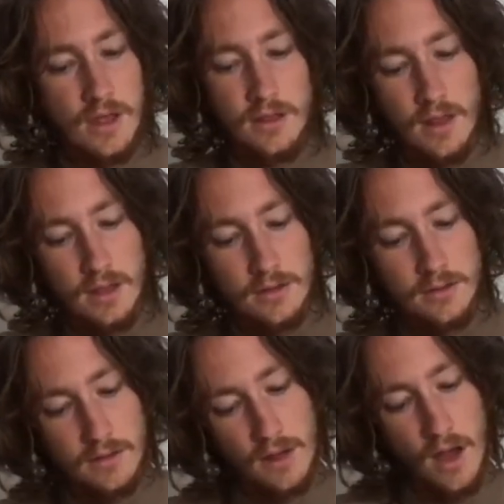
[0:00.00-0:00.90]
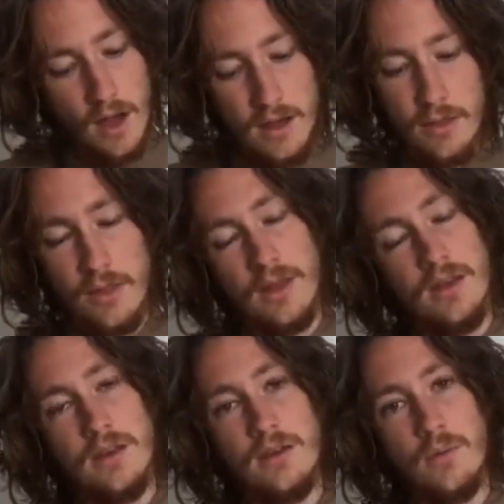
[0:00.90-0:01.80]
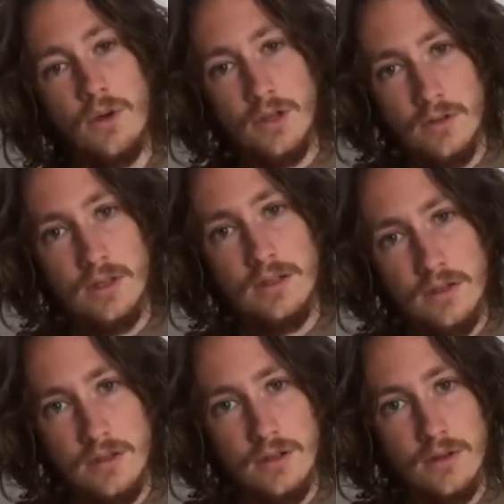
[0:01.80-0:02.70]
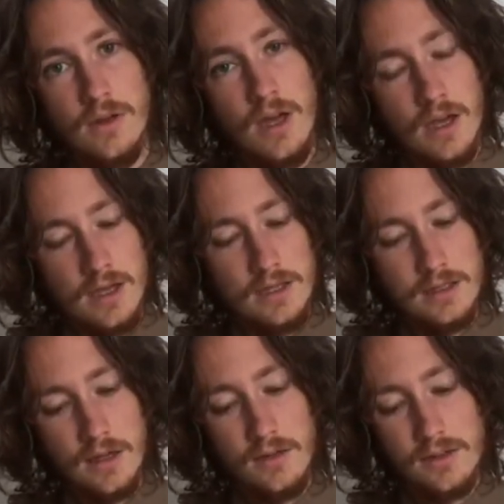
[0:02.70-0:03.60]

then I think what you need to do is go and